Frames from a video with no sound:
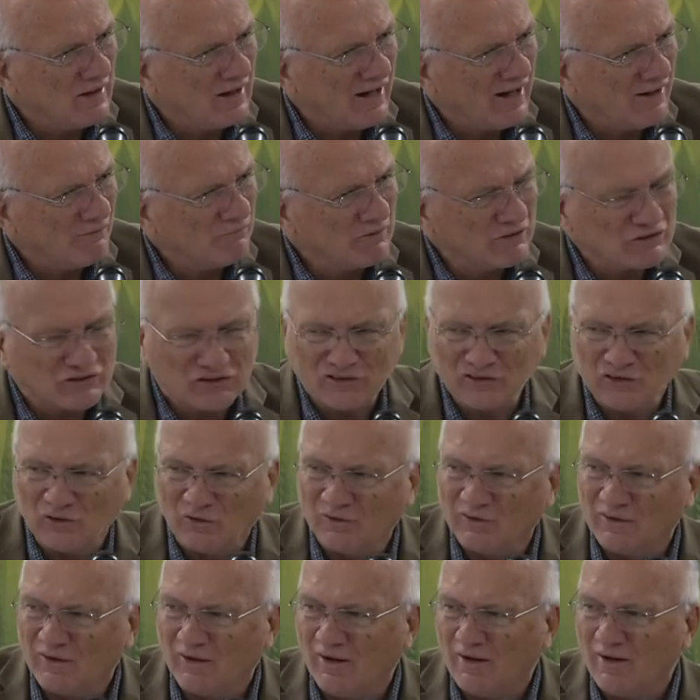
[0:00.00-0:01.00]
how much is
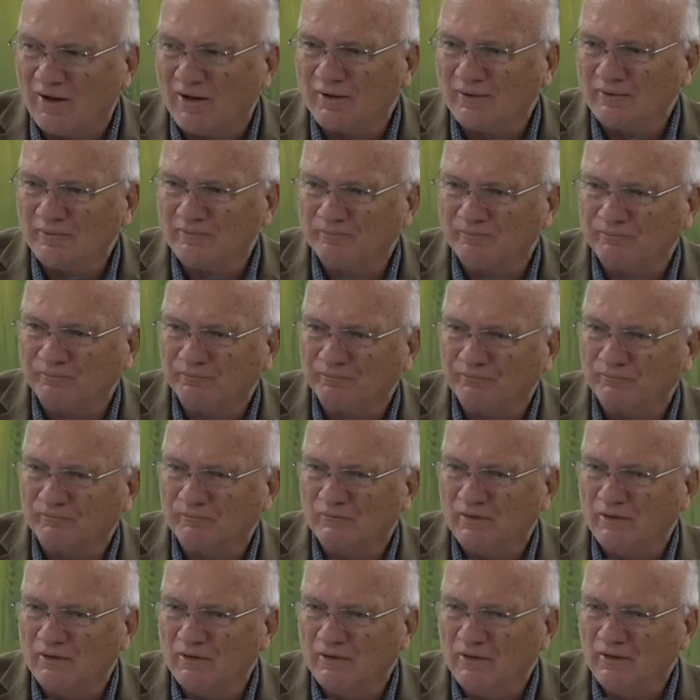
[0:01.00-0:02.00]
going on.
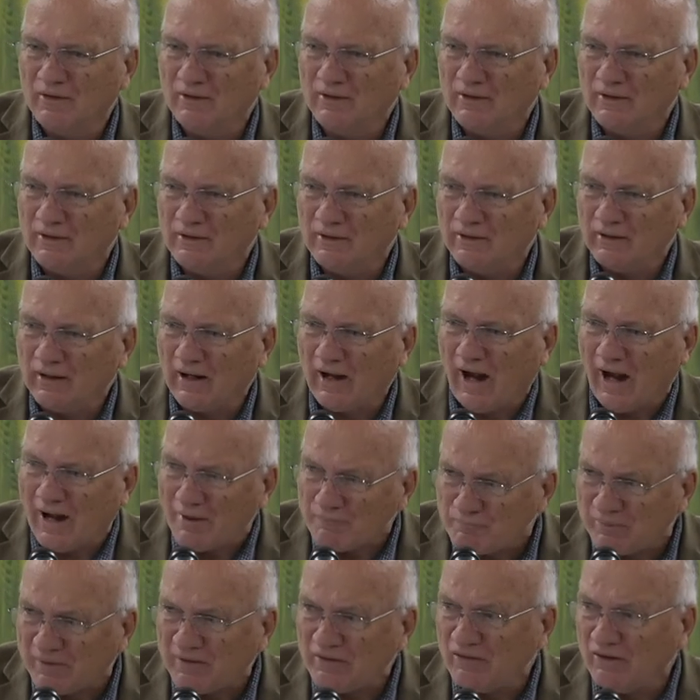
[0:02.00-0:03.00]

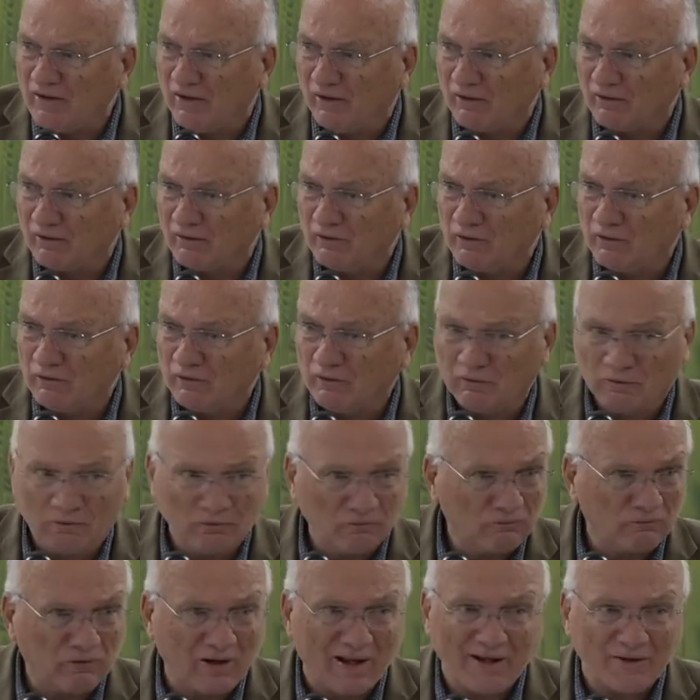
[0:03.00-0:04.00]
I've been there.
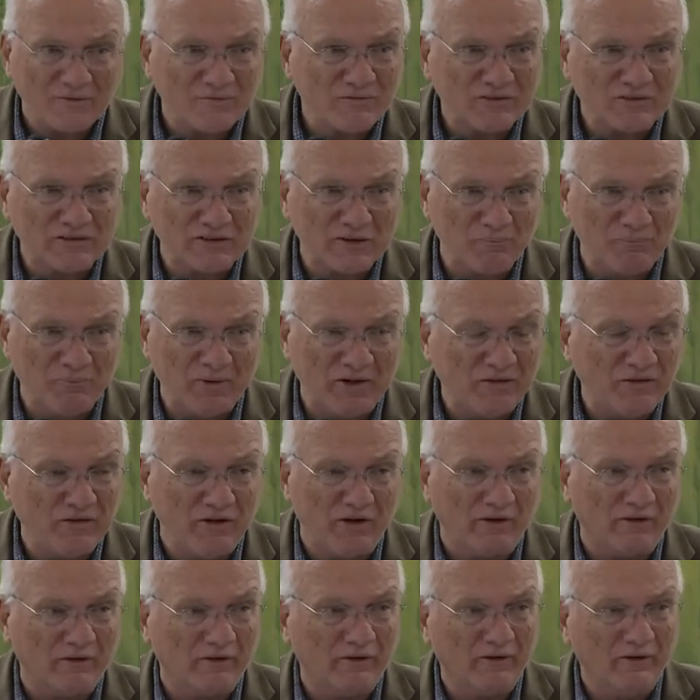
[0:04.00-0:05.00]
A lot of us have been
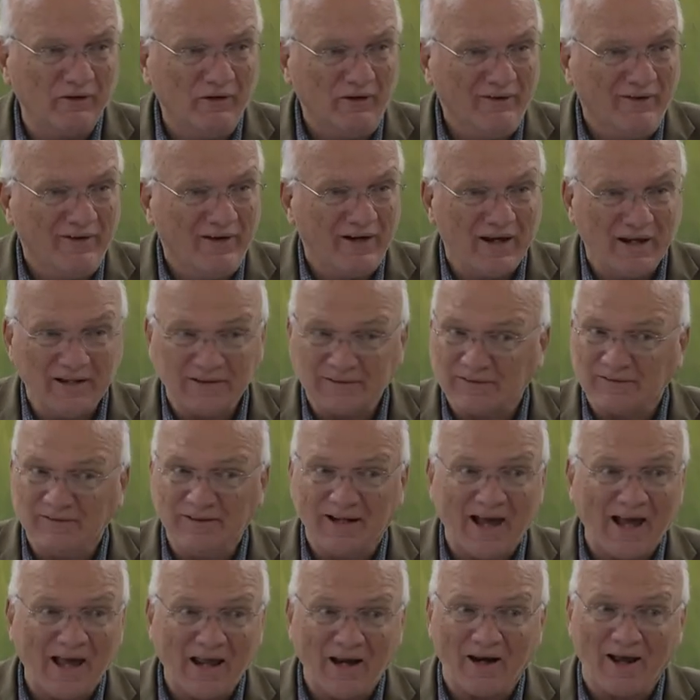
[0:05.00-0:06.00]
there. It's
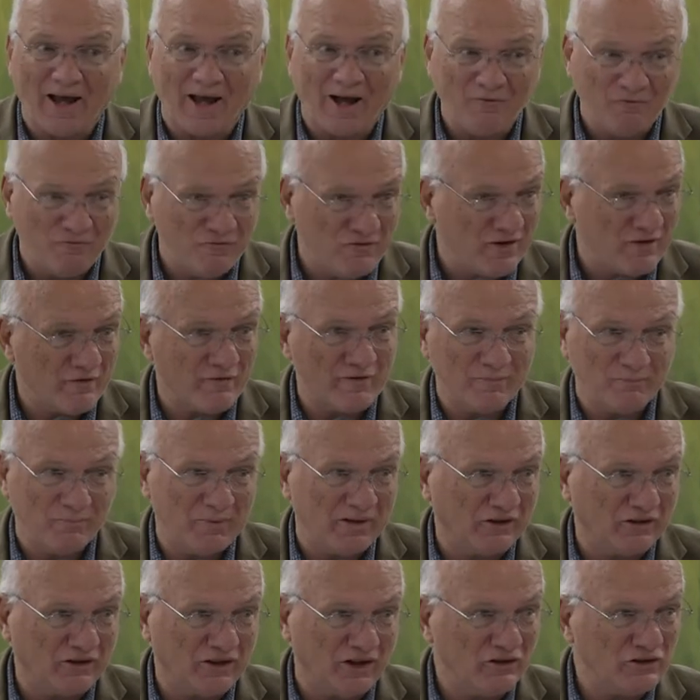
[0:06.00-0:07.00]
not a very
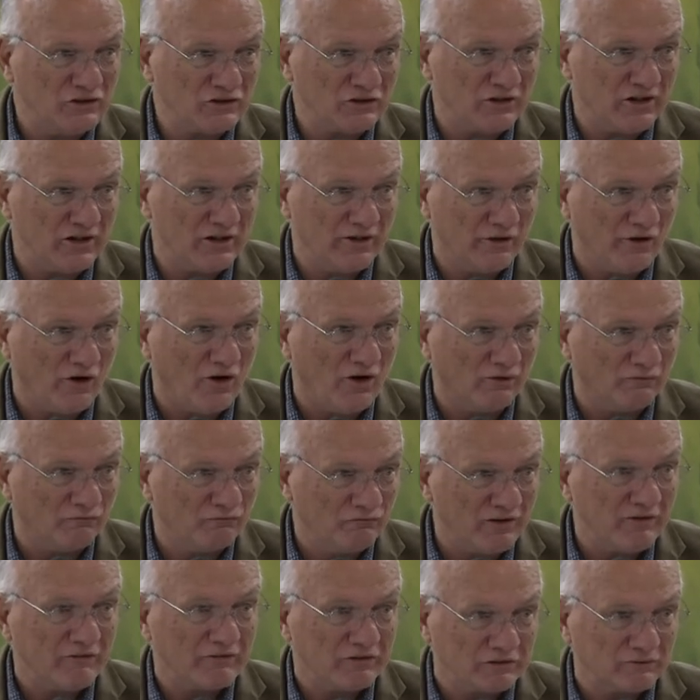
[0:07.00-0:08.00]
big country at all,
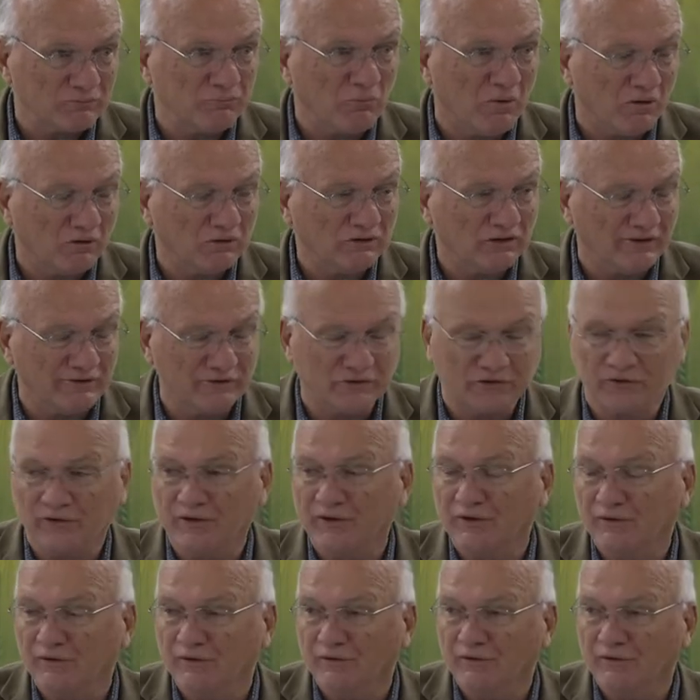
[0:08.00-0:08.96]
very small country.